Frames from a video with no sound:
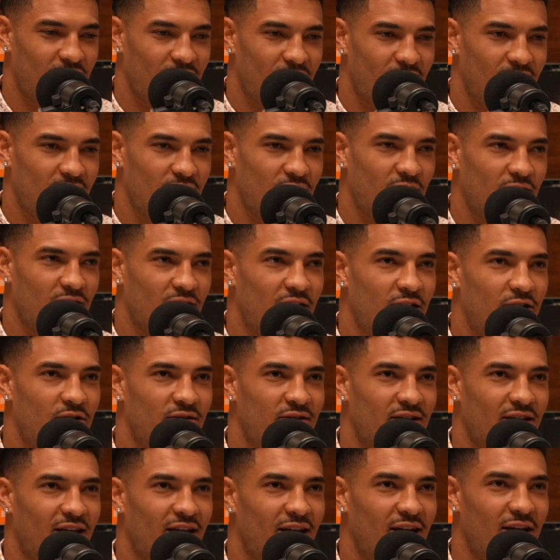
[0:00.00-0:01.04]
Later
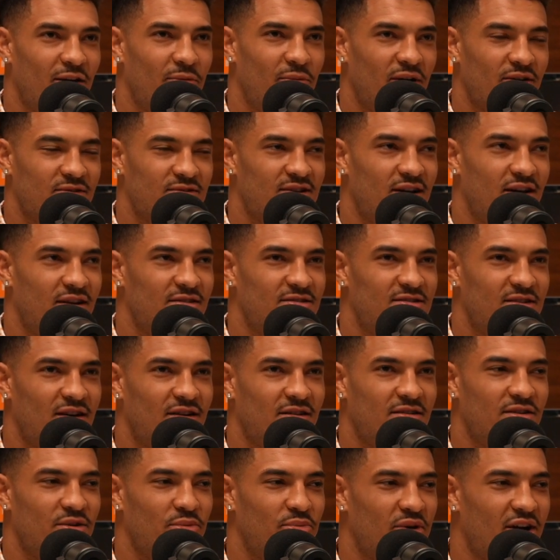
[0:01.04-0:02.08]
in the game, I was kind of
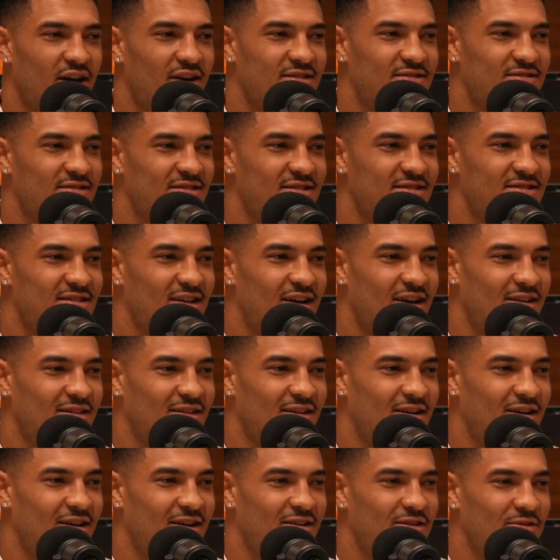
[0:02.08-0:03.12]
talking to Bryce on the
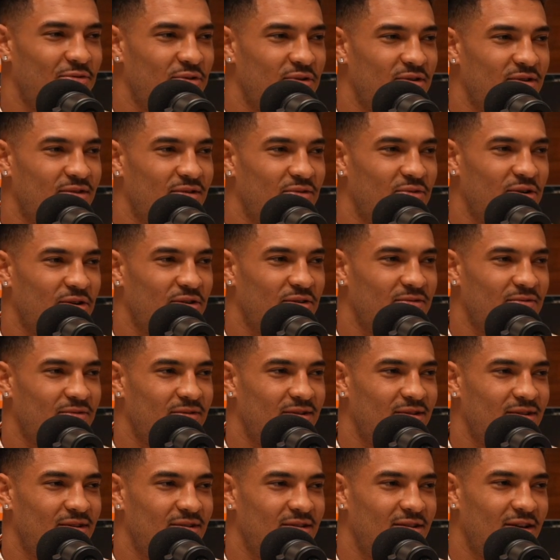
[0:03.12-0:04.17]
sideline, and we're
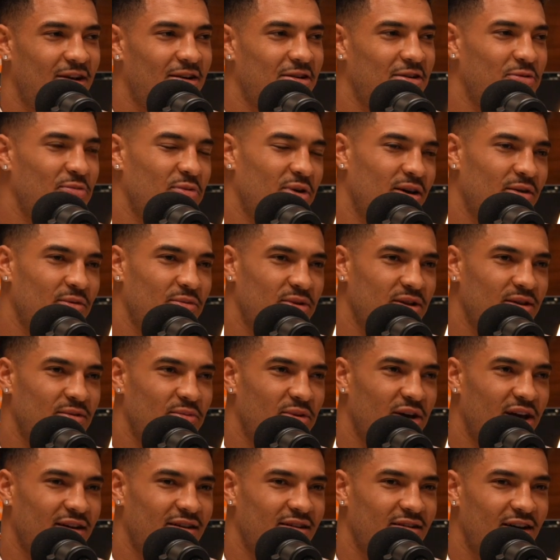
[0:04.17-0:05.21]
talking about being
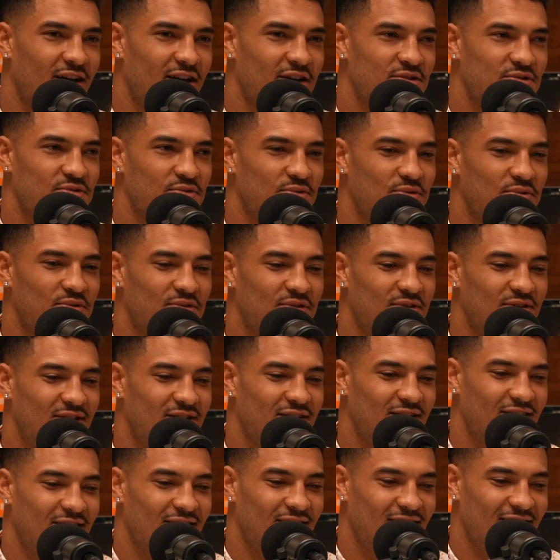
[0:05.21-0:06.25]
back in high school.
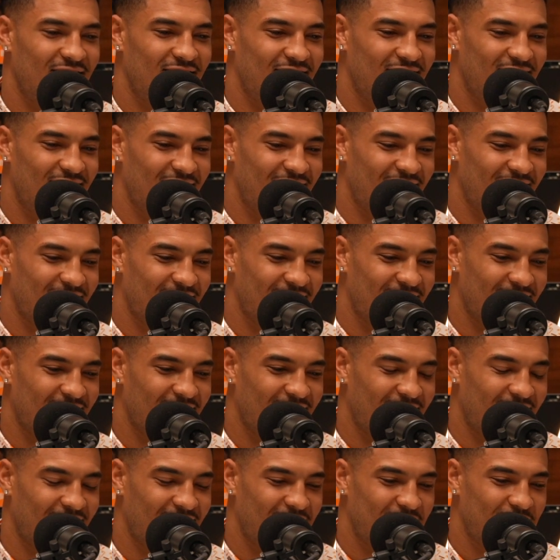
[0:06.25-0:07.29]
And
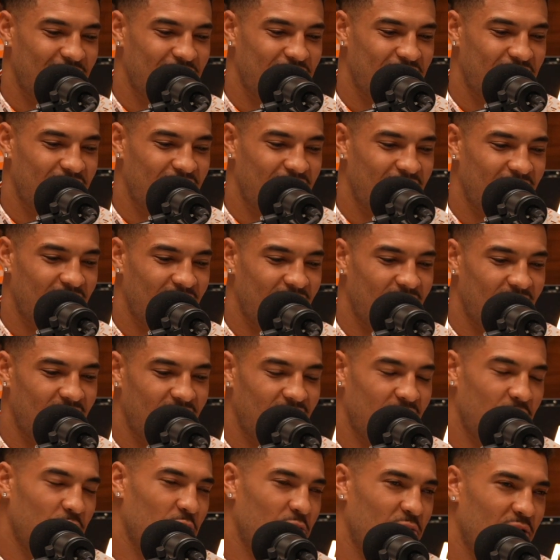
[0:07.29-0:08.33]
then
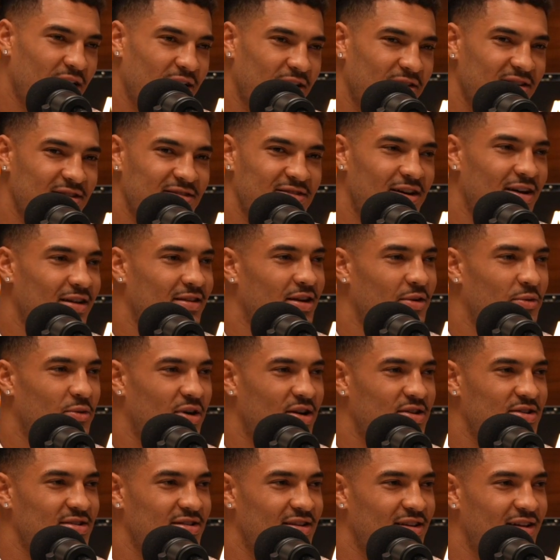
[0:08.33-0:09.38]
we're back on the sideline
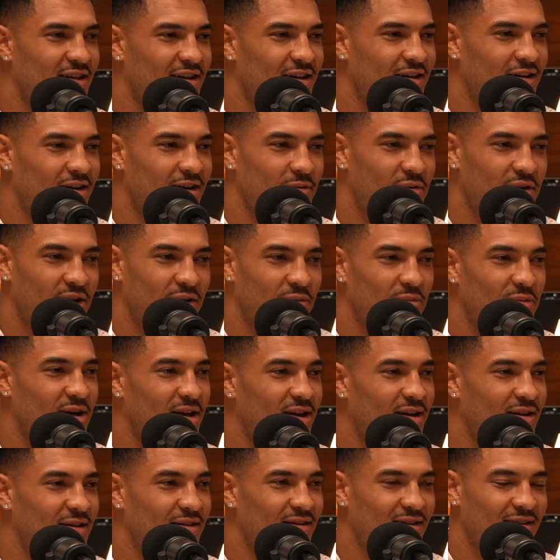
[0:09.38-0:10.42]
watching the kick, and I'm like,
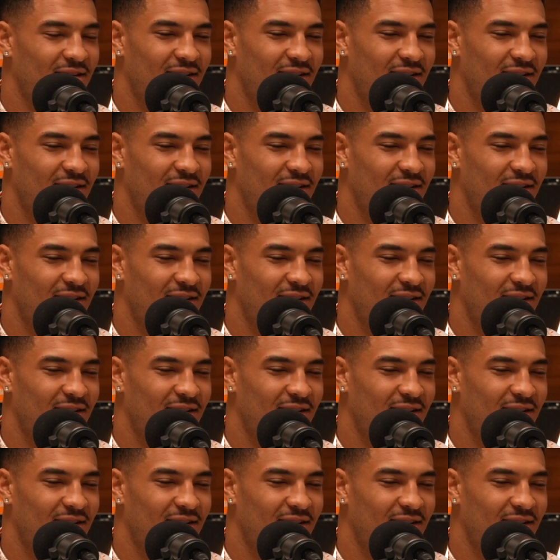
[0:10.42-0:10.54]
man,